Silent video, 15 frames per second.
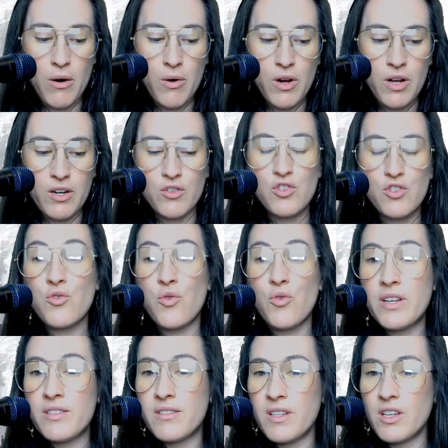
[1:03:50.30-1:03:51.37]
and are
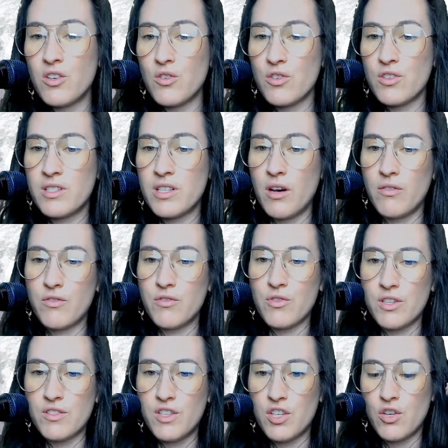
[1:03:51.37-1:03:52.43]
trusting yourself,
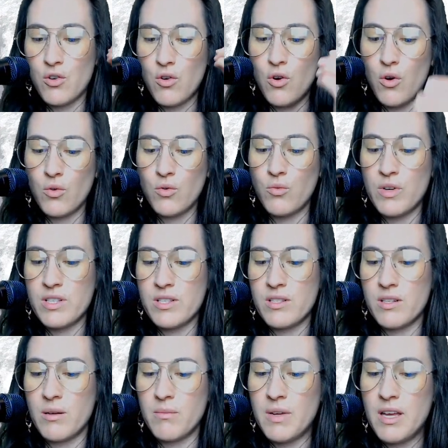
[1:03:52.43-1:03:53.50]
trusting your own
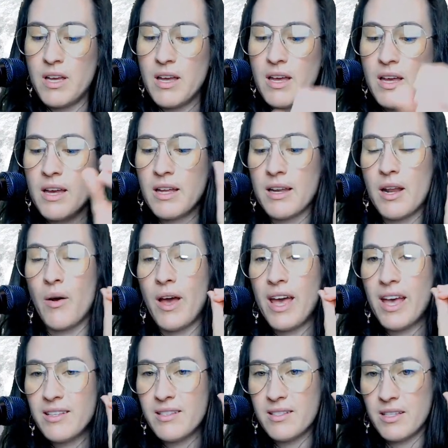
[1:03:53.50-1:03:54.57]
wisdom. Now
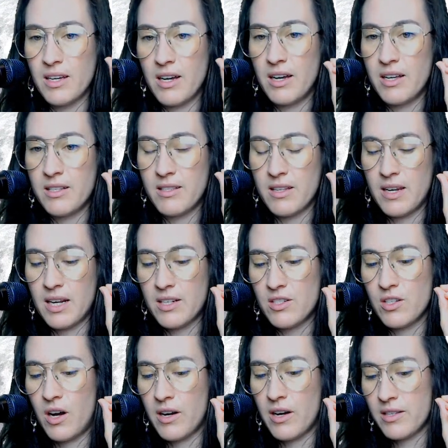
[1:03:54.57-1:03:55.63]
Hestia is the next
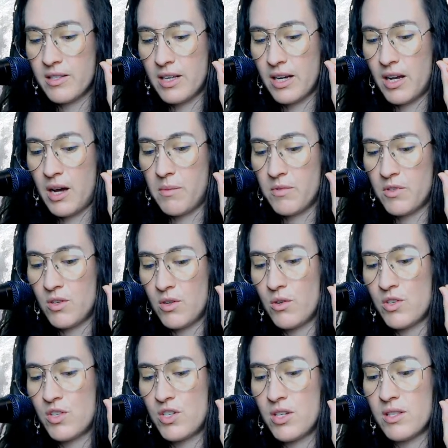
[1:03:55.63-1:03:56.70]
goddess that comes through.
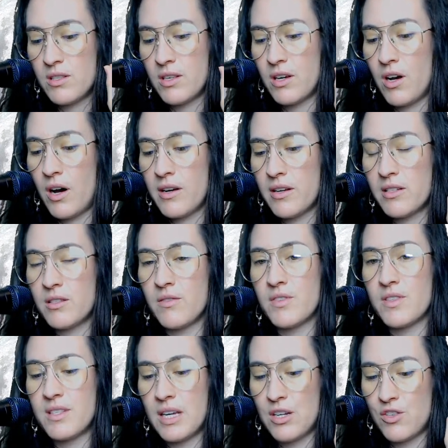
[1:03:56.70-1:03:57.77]
She's the goddess of
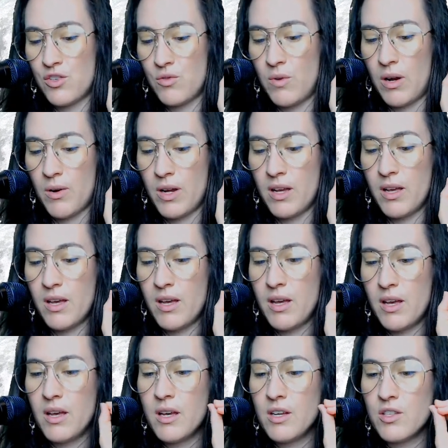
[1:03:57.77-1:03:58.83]
sanctuary.
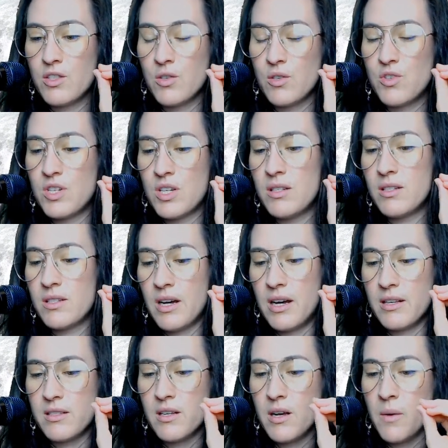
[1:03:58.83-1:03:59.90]
So she says,